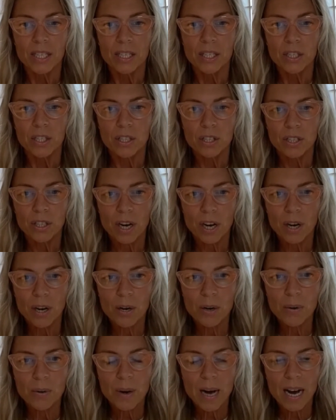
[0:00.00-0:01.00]

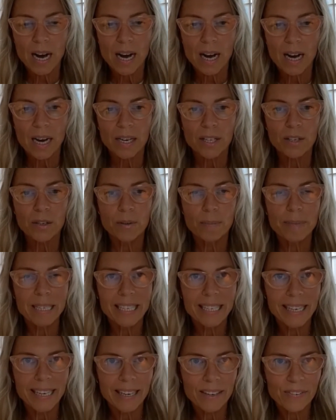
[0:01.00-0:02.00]
So your
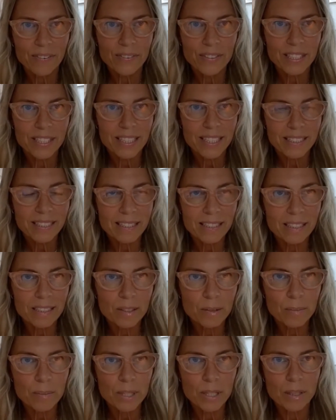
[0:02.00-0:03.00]
belief
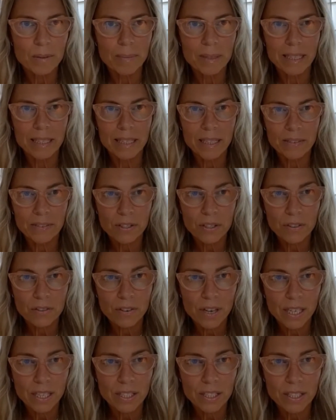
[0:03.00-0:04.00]
systems, your belief
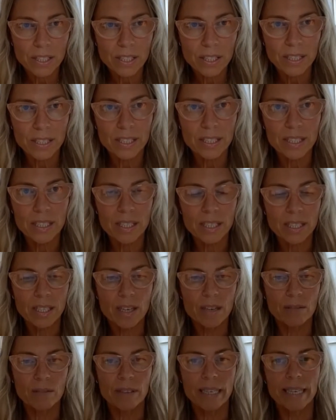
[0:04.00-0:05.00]
structures
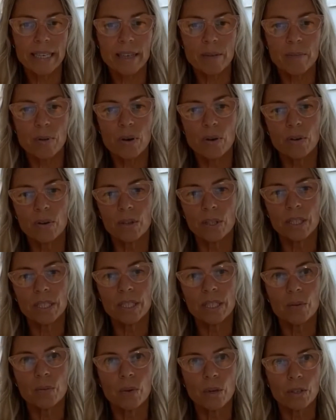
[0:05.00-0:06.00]
are really
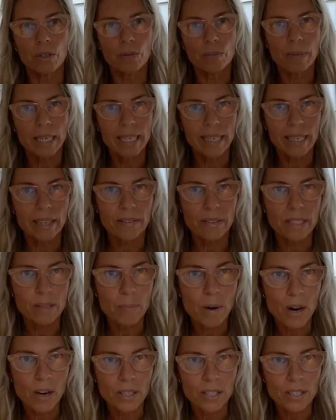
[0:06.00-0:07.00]
important. What you believe is
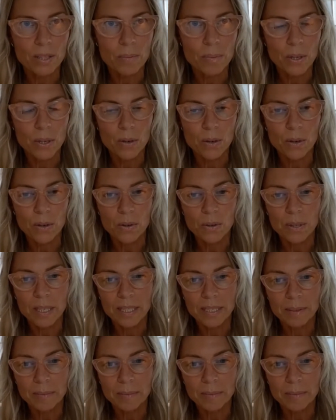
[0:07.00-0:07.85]
possible.